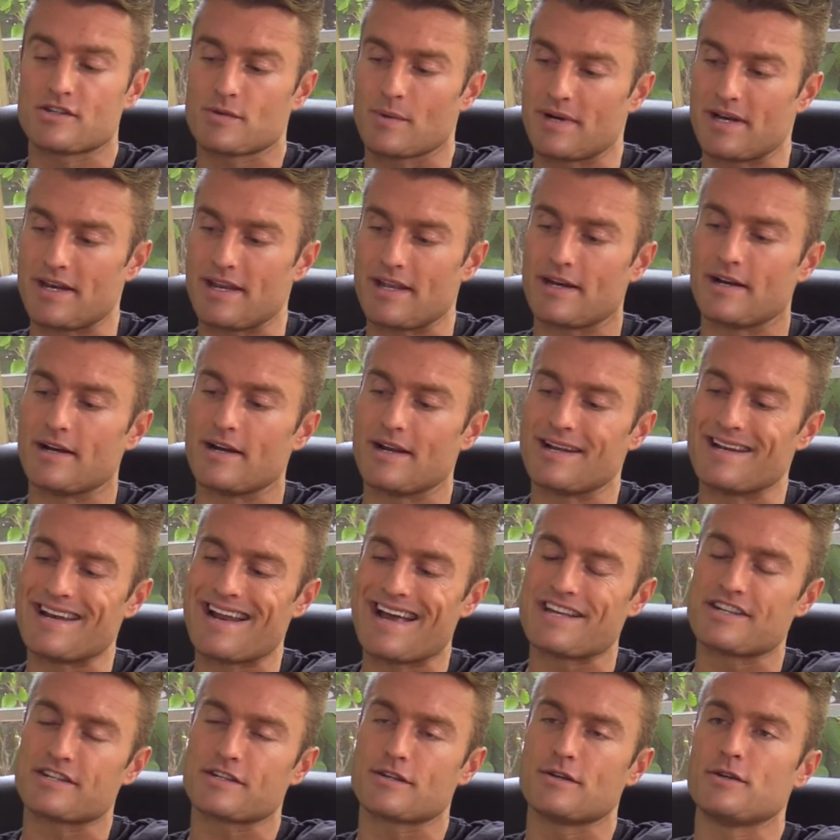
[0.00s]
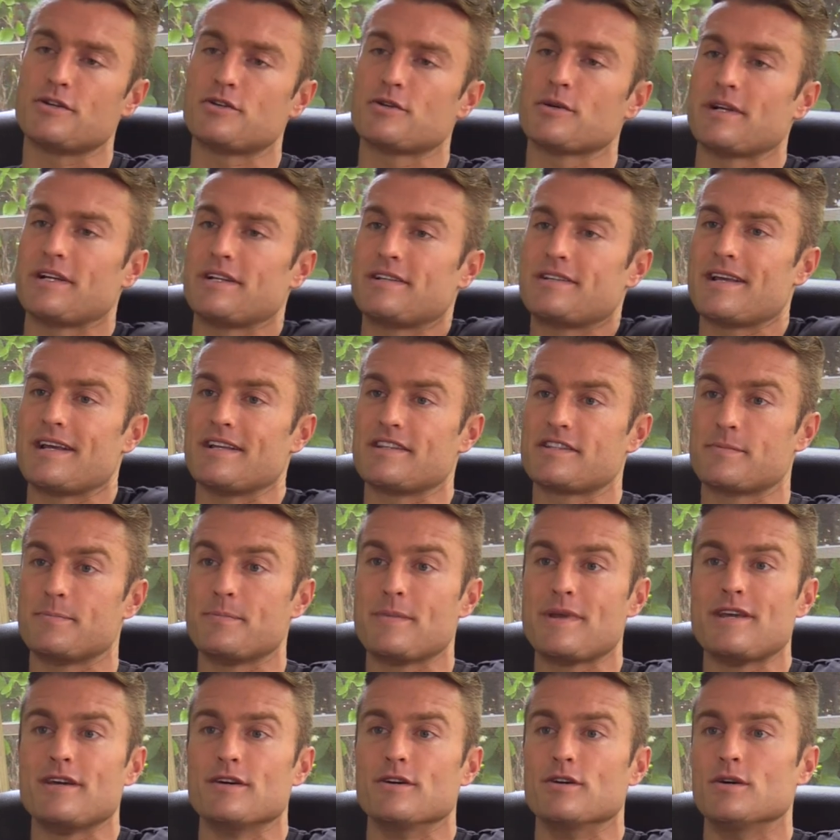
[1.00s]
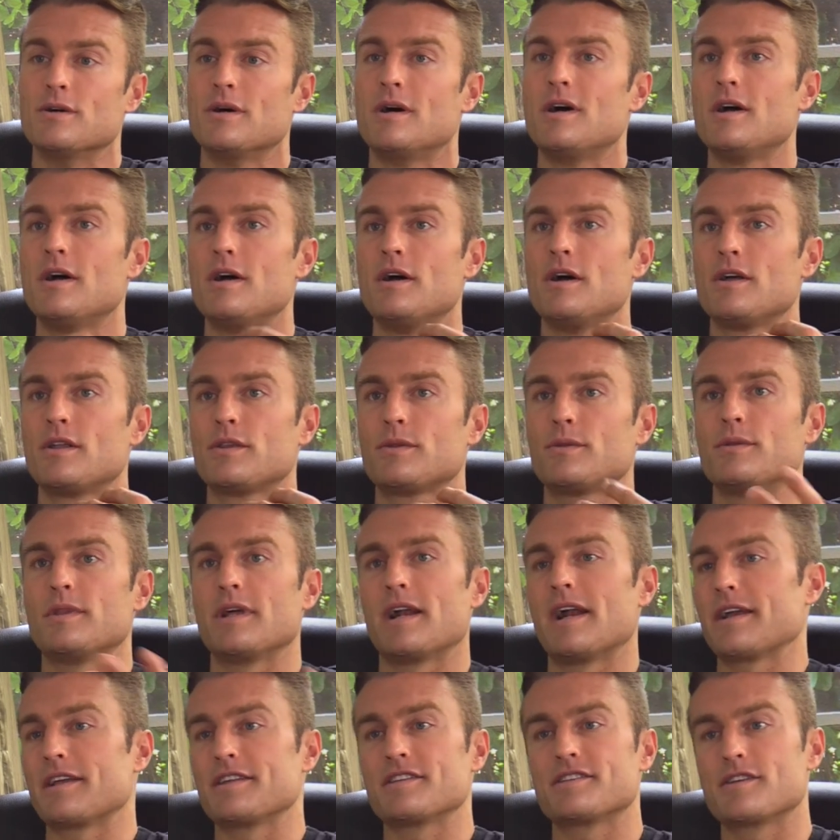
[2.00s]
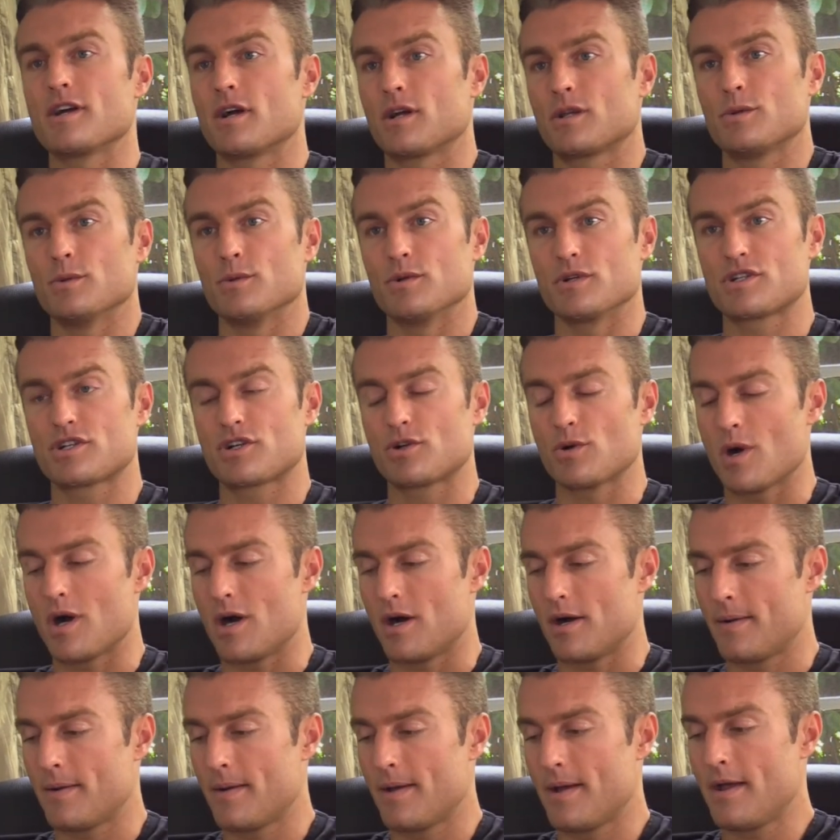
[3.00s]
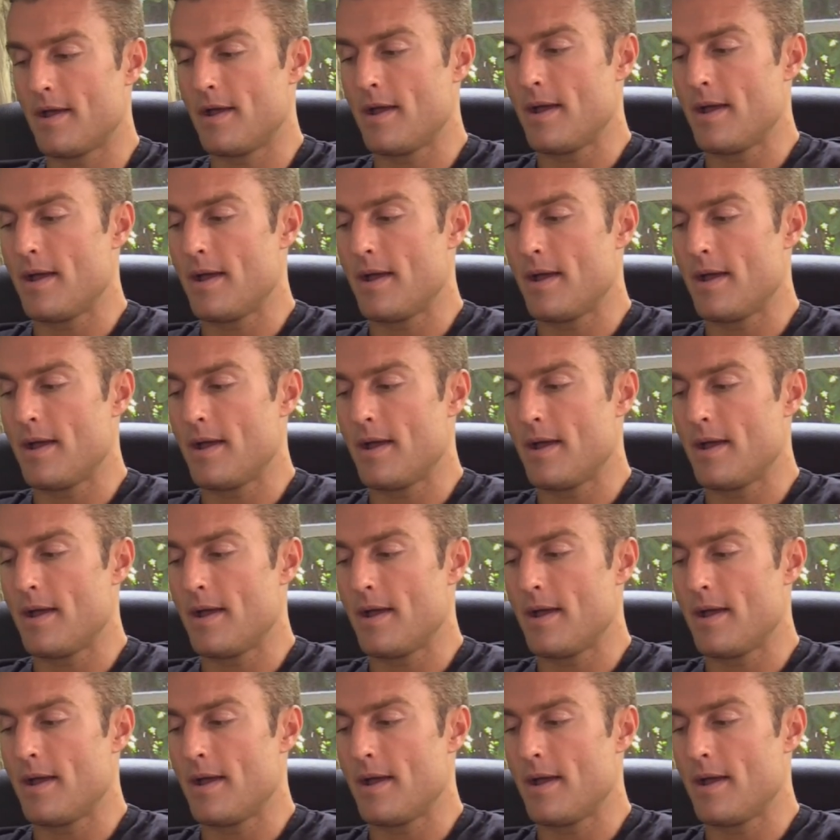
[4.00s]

So I needed a nice nutrient dense meal that I could suck through a straw.